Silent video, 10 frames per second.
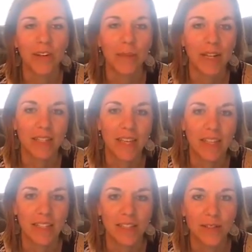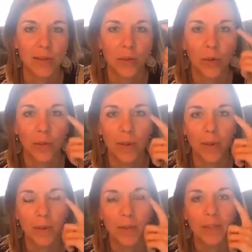I'm not saying this is your goal
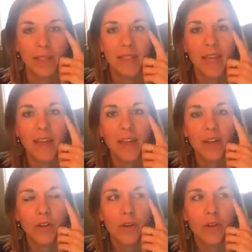maybe, but say your